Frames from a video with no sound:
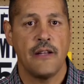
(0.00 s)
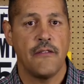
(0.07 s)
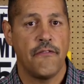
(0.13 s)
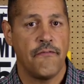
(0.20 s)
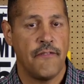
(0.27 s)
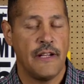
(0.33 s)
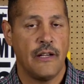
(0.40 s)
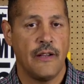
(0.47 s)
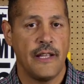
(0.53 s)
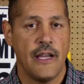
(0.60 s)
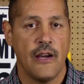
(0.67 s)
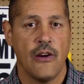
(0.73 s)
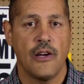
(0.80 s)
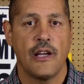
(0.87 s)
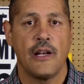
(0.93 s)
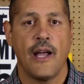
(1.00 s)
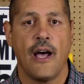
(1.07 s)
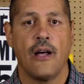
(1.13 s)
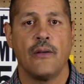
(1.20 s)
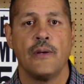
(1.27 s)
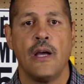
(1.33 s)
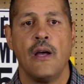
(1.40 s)
and fill the ear
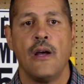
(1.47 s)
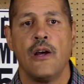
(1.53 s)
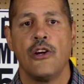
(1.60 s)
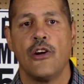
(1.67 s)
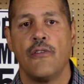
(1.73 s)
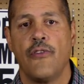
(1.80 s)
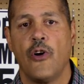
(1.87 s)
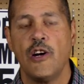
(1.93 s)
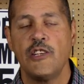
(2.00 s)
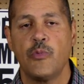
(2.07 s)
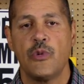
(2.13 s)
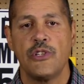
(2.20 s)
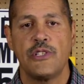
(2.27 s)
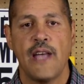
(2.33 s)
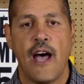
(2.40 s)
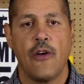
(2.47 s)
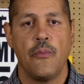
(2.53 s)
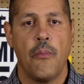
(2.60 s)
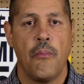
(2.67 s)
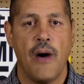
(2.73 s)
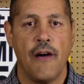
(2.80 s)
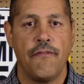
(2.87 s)
canal. Your voice will
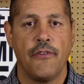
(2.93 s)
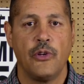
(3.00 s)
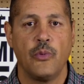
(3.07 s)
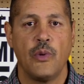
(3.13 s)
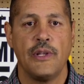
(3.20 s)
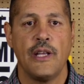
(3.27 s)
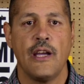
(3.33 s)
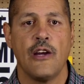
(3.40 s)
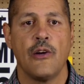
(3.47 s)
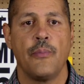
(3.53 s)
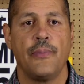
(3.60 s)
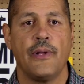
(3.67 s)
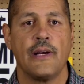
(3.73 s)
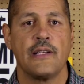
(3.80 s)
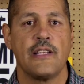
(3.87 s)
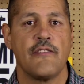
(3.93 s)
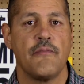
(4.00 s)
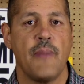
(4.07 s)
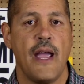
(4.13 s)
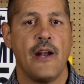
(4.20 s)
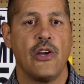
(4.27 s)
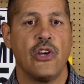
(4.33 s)
sound muffled when the earplugs have
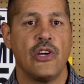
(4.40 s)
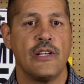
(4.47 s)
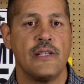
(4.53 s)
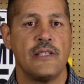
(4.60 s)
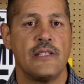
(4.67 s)
made a good